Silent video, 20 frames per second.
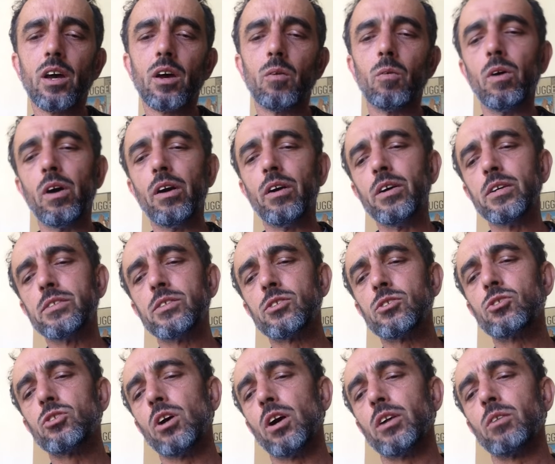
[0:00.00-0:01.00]
whereas
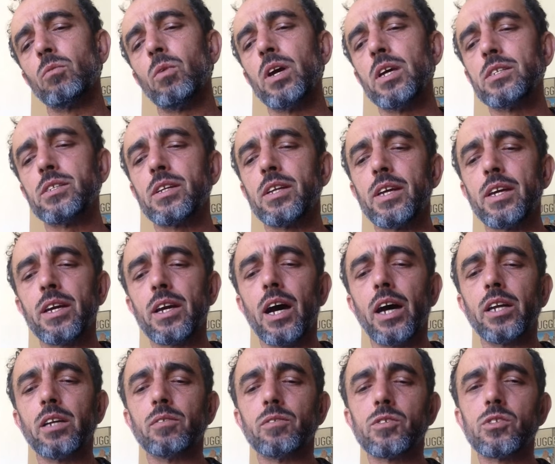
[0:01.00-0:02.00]
John Wesley
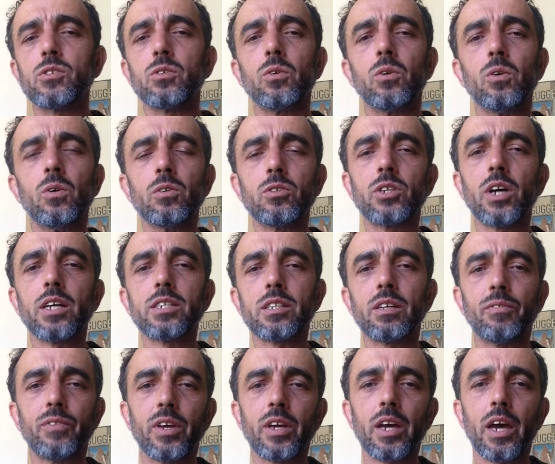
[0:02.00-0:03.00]
kind of saw
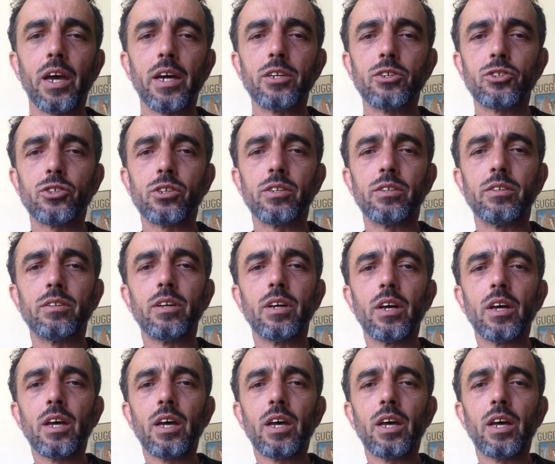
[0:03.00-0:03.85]
justification